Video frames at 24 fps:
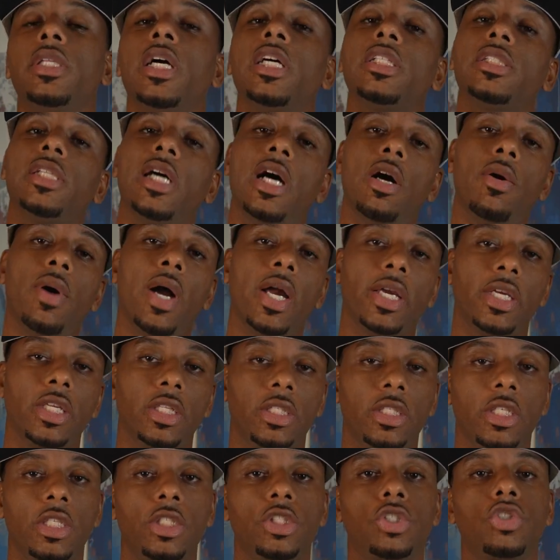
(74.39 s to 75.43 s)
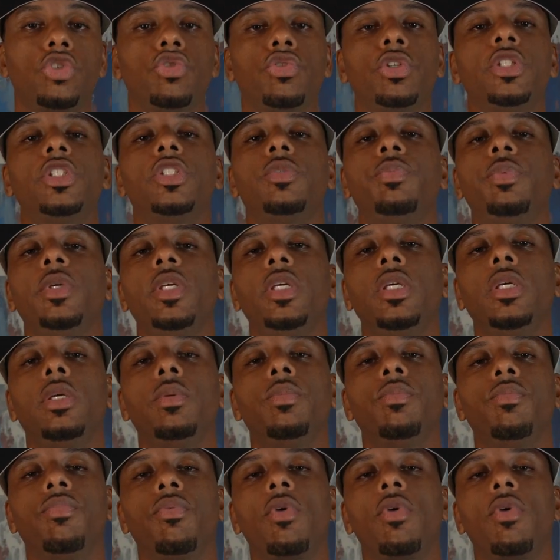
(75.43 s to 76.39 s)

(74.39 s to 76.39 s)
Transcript: That's how I get these crispy,